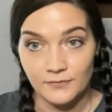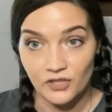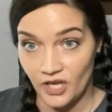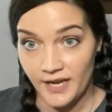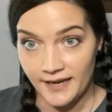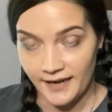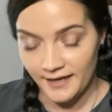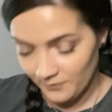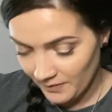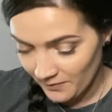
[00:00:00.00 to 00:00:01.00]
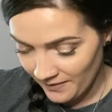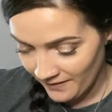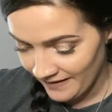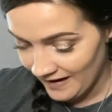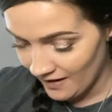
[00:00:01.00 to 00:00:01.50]
jadeite when we
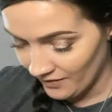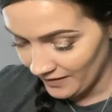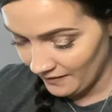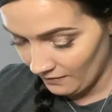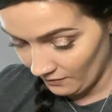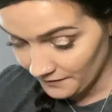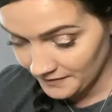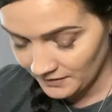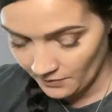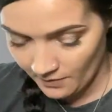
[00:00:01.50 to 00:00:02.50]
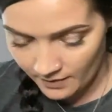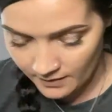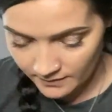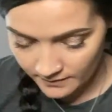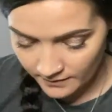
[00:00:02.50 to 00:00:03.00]
were out at the thrift store.
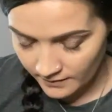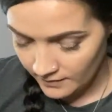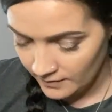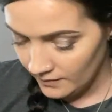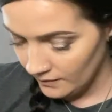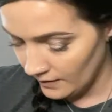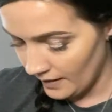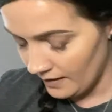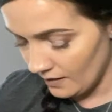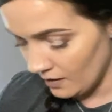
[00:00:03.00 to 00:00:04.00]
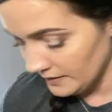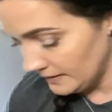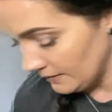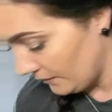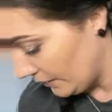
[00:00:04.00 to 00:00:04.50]
Like, awesome for